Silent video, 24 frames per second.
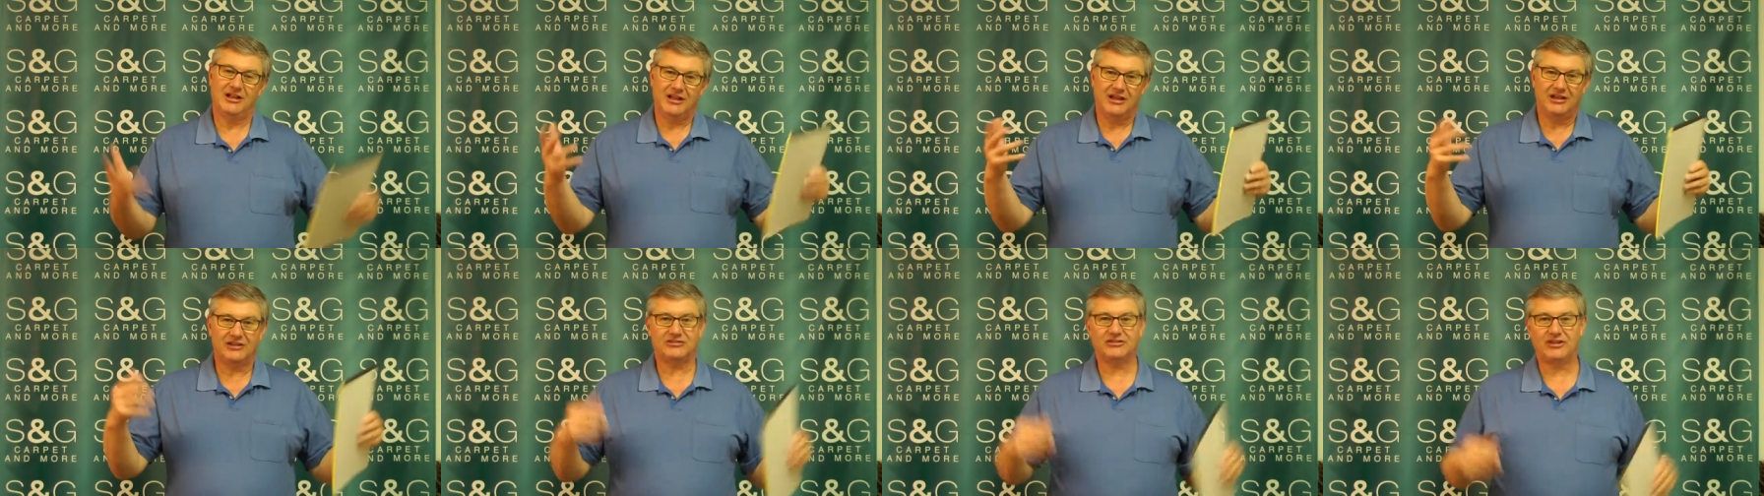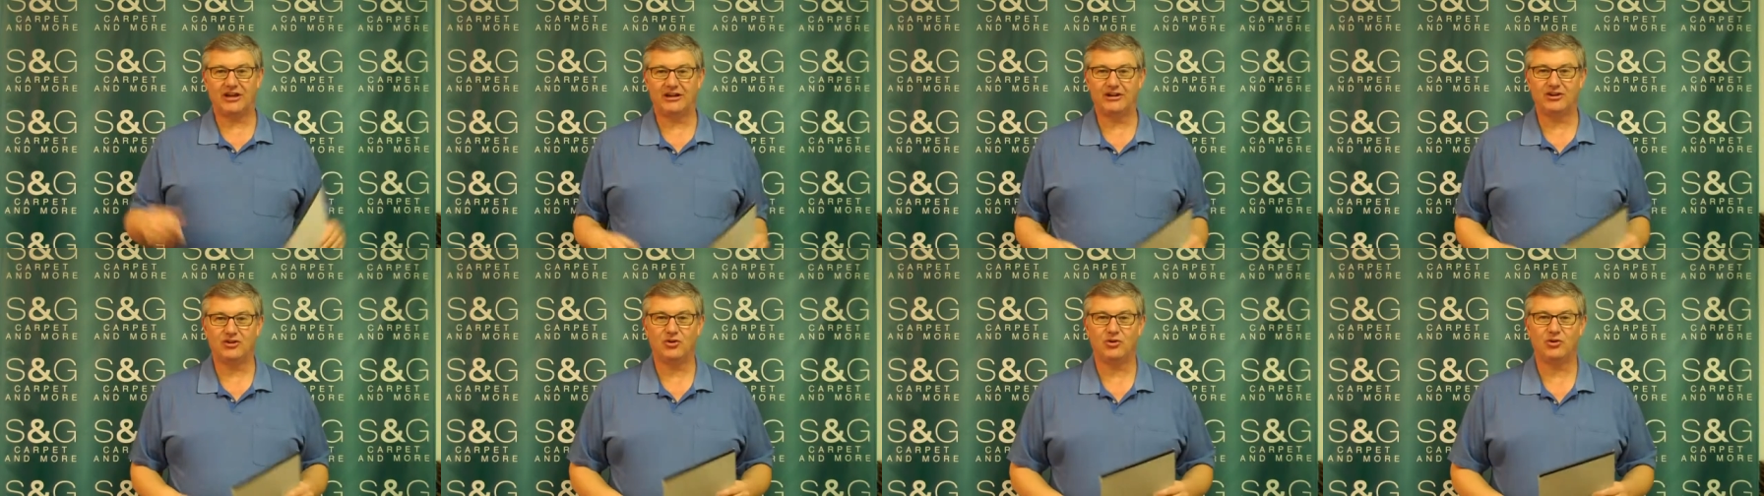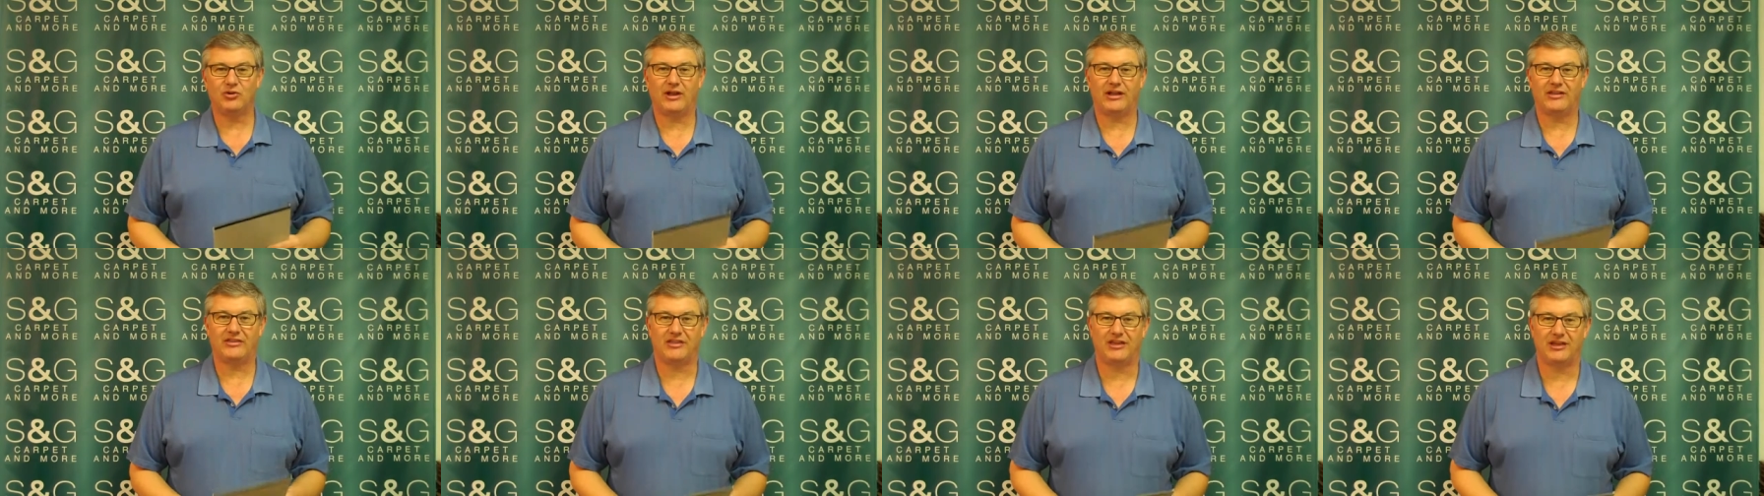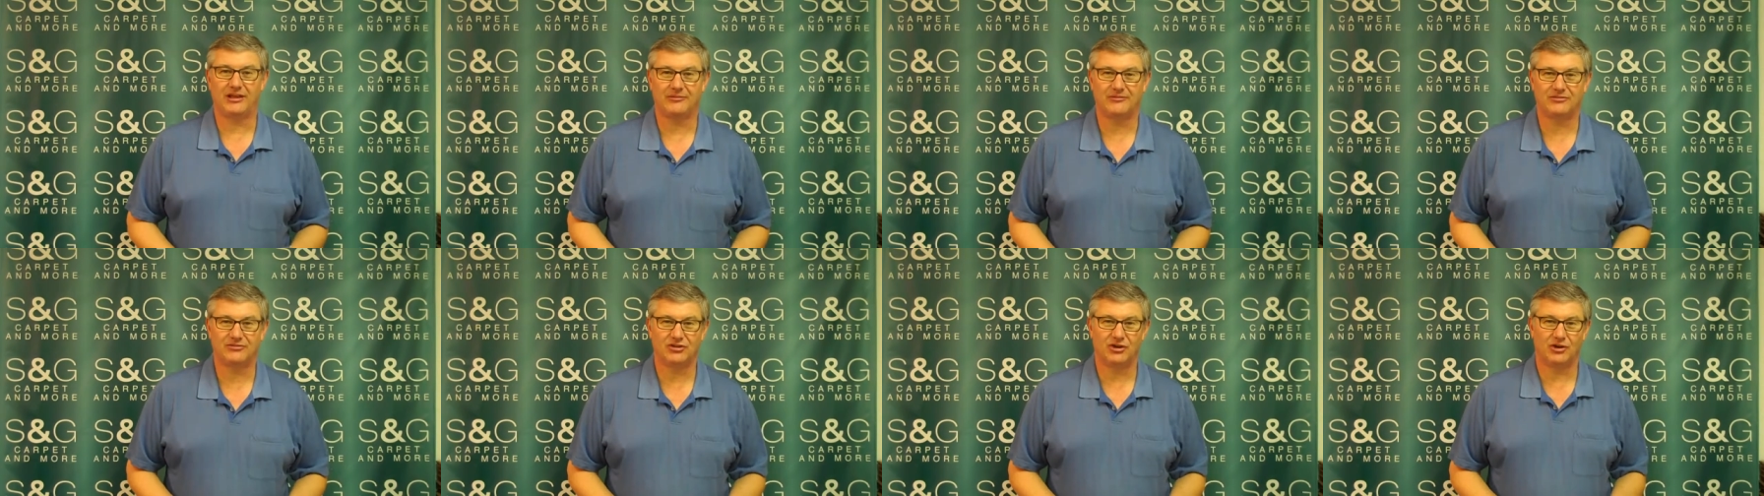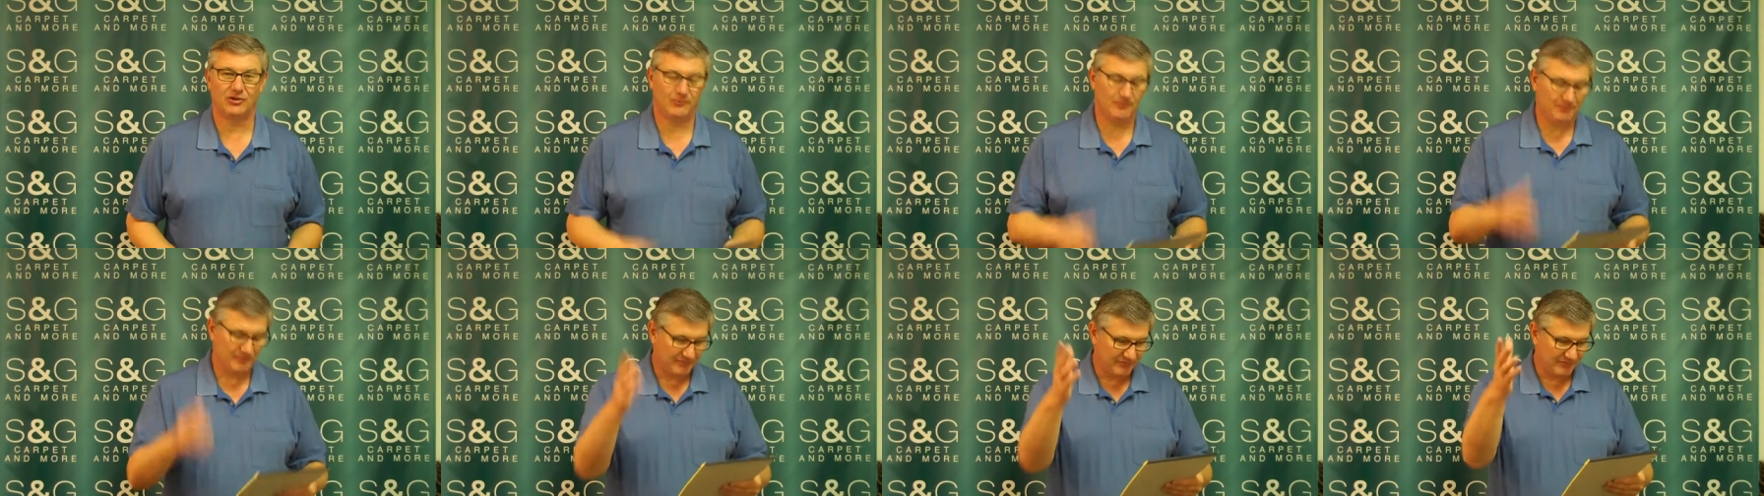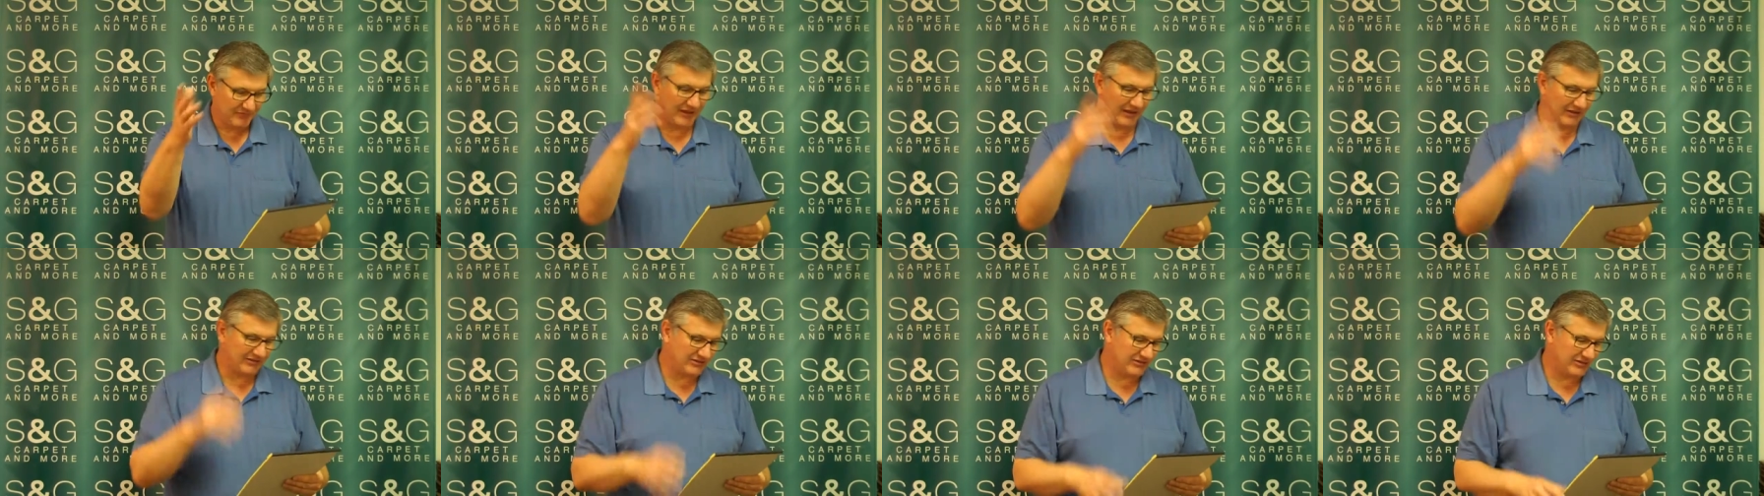it's kind of cool, I think. So
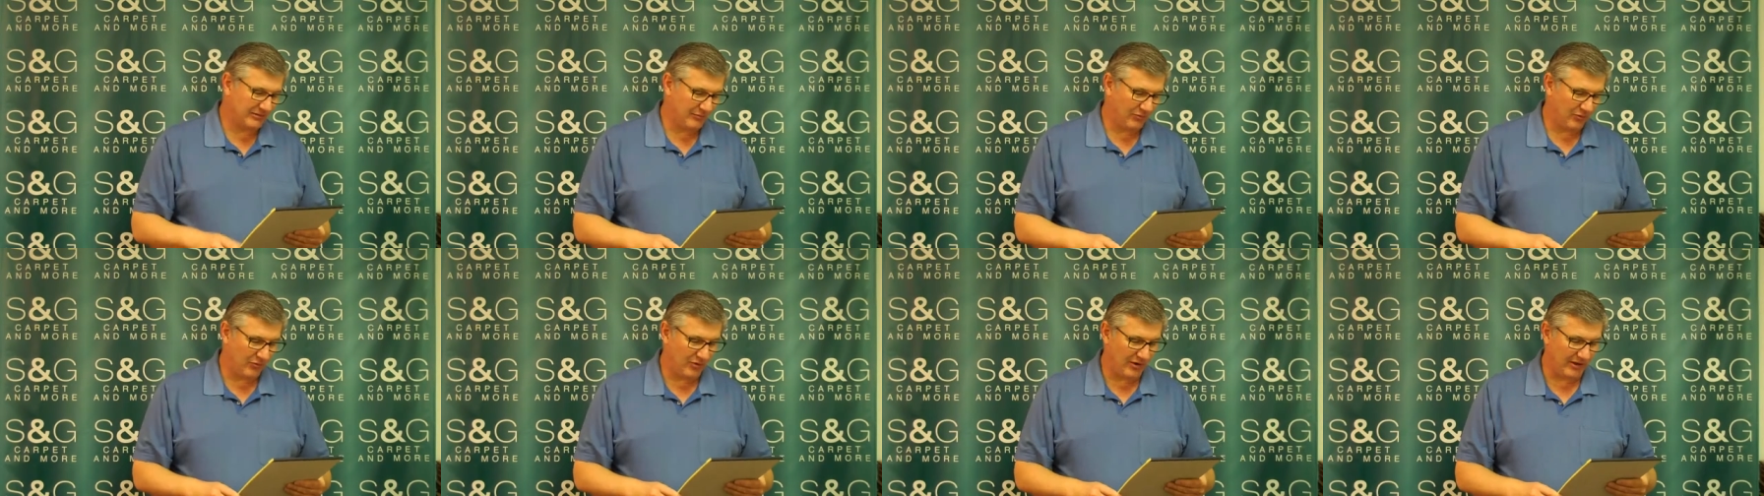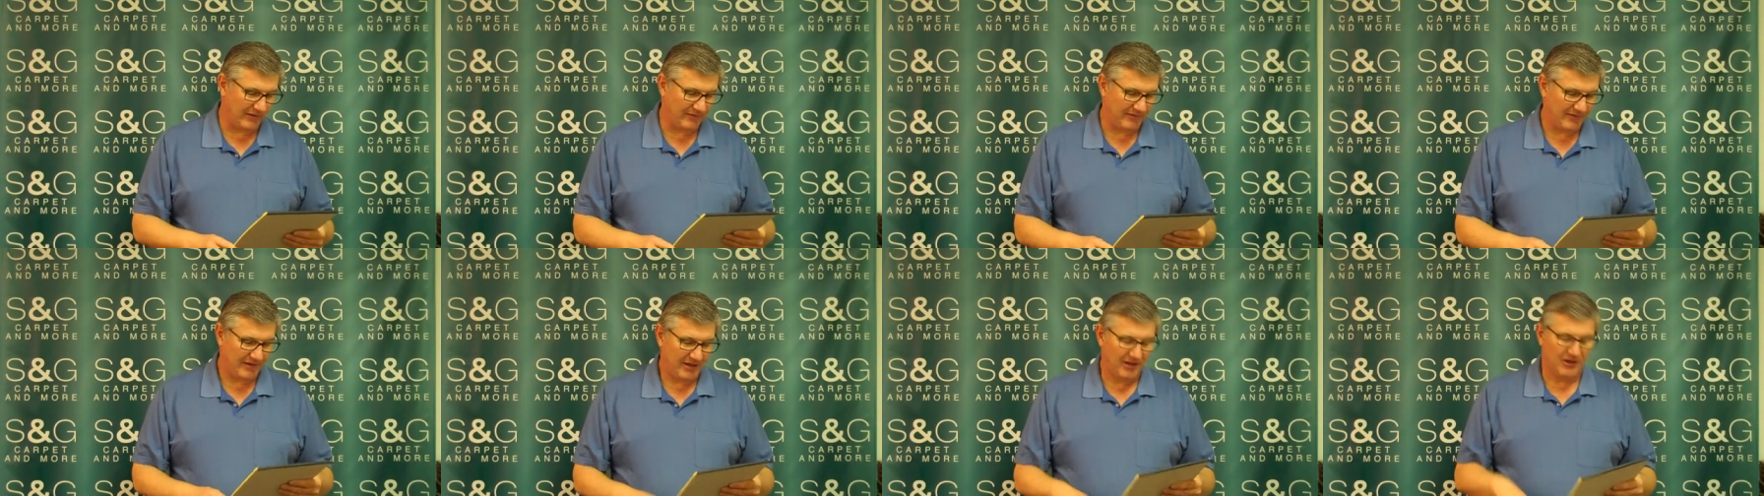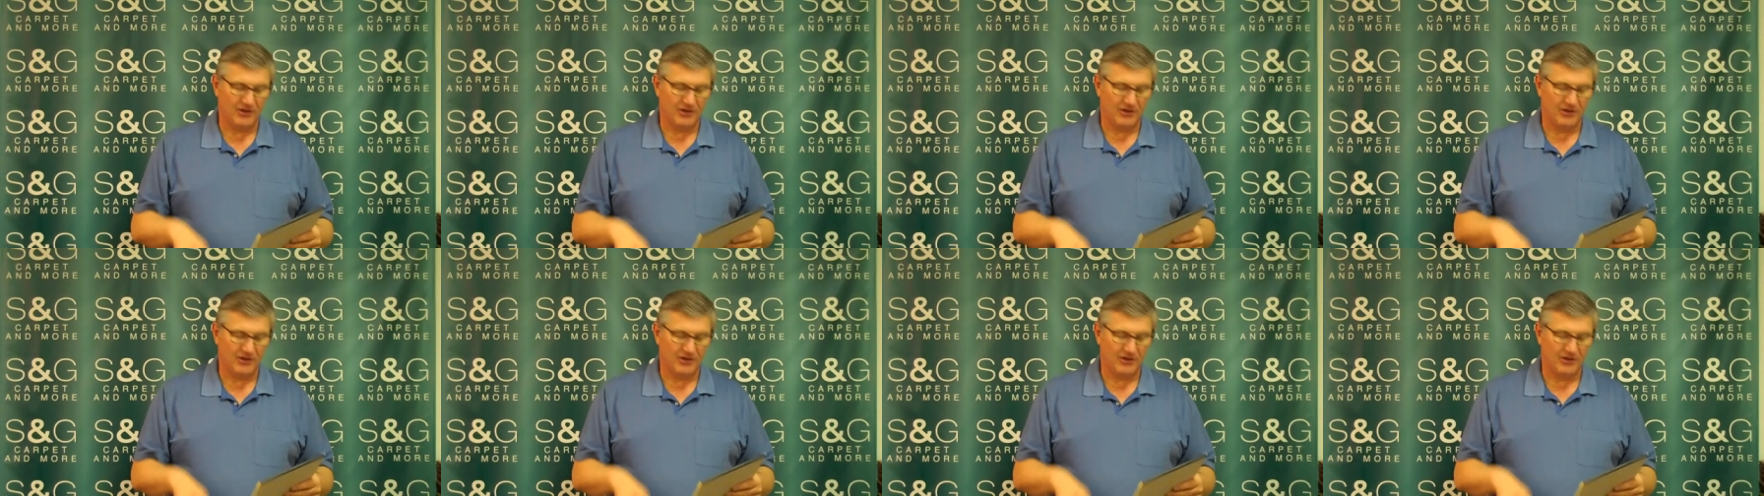that's number 1.